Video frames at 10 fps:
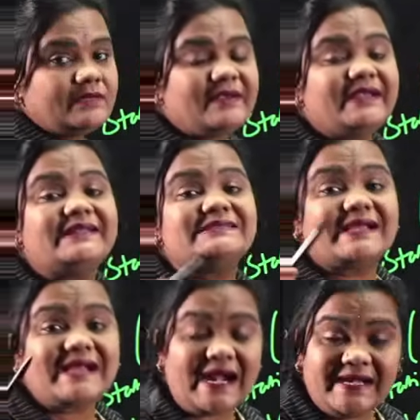but it is a
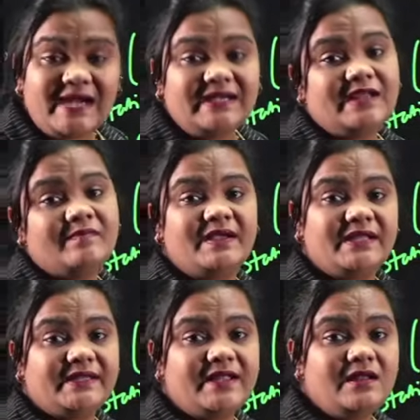conducting
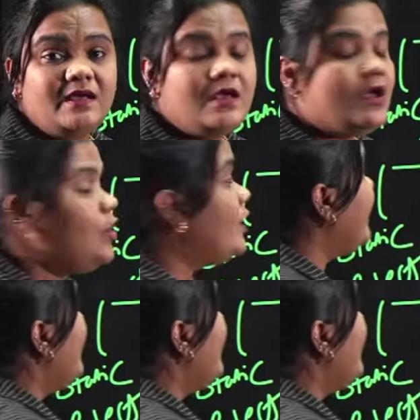material. Okay.